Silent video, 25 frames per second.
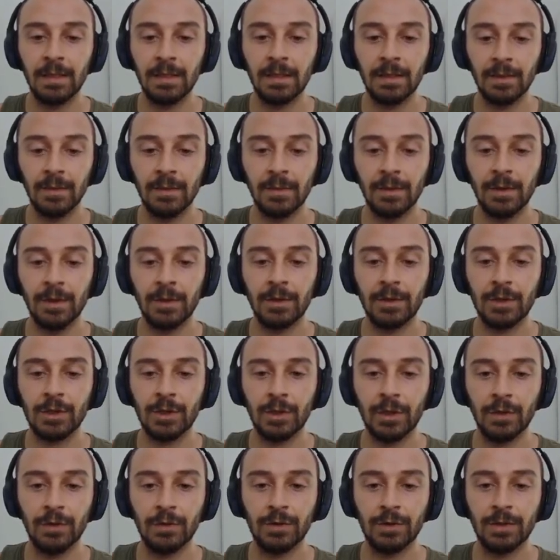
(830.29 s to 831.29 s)
Then we could
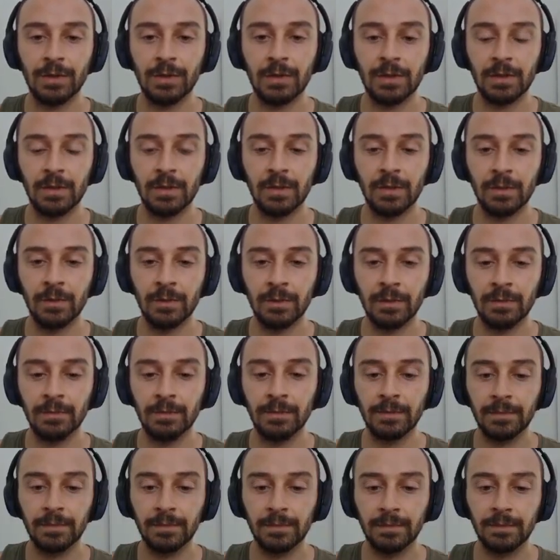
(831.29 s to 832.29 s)
Shojin someone,
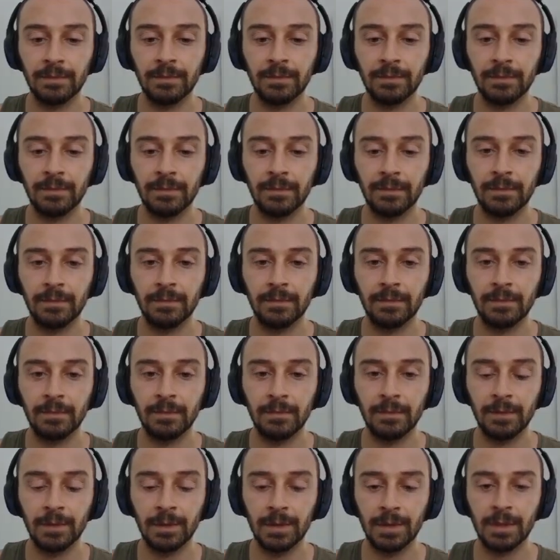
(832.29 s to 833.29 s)

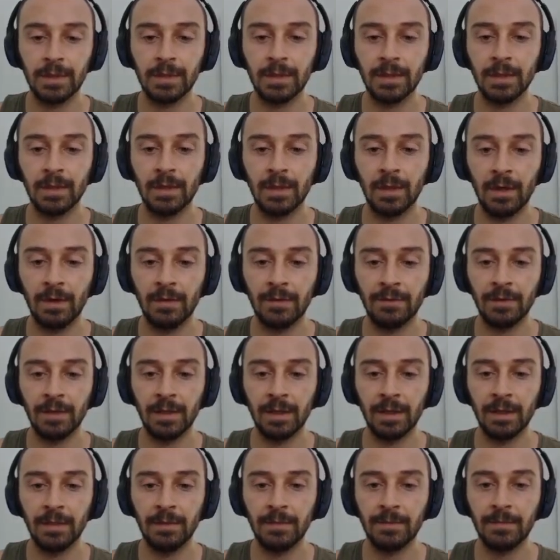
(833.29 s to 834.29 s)
which isn't an awful
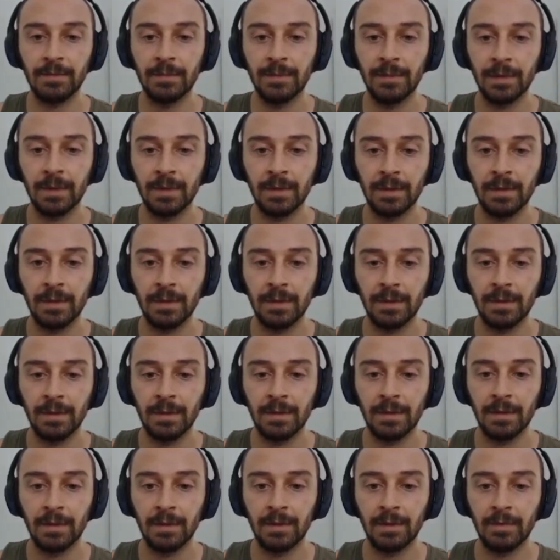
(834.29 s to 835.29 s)
item,
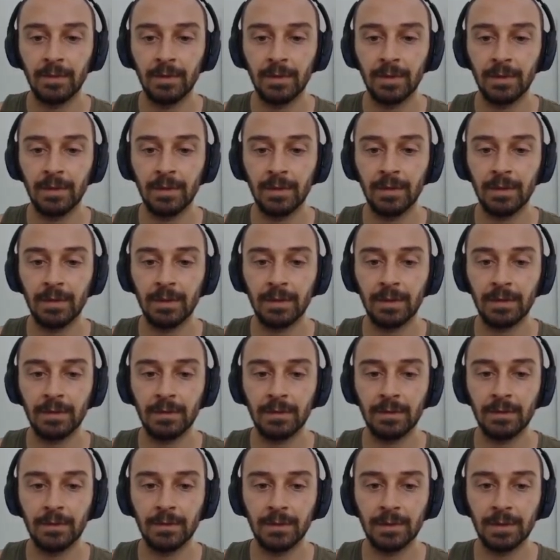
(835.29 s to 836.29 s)
but of
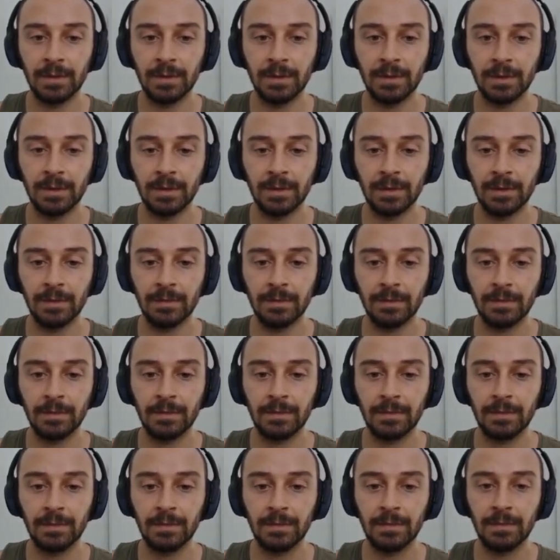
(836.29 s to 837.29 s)
course you took it.
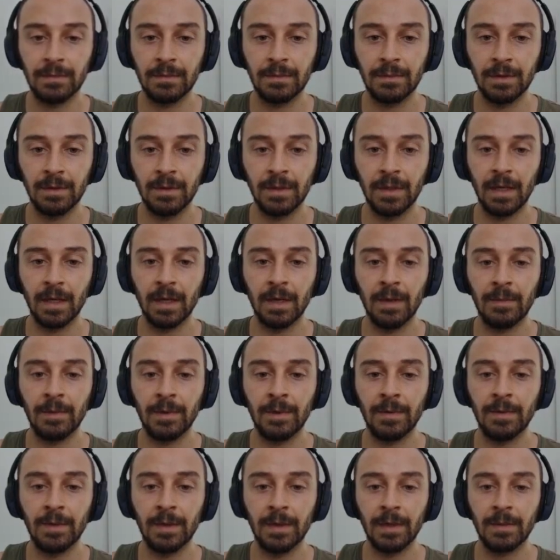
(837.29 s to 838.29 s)
Okay, I'm going
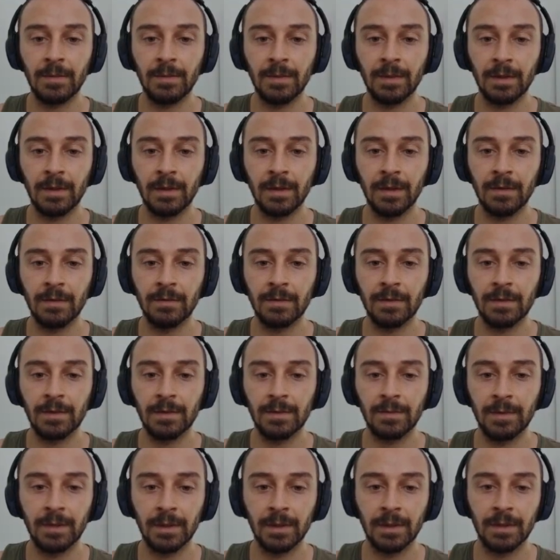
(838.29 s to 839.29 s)
to pick up the gloves
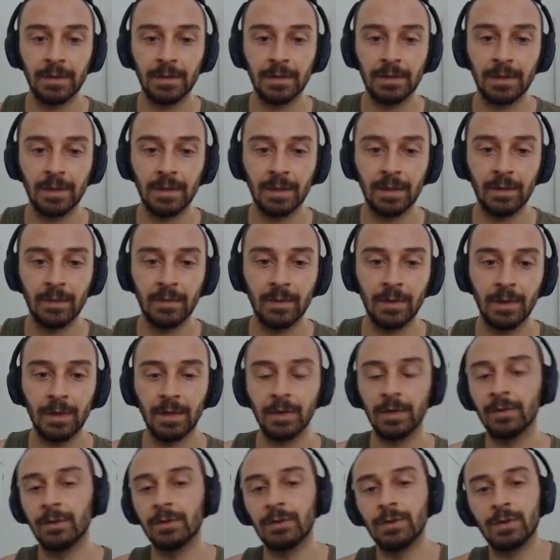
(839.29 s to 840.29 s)
because I don't want
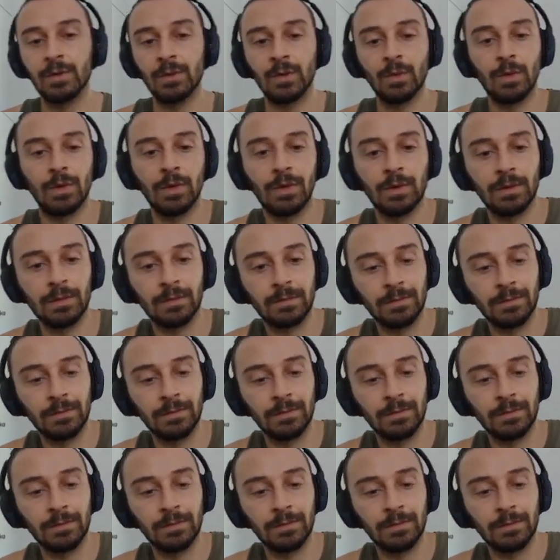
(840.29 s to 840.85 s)
another sword.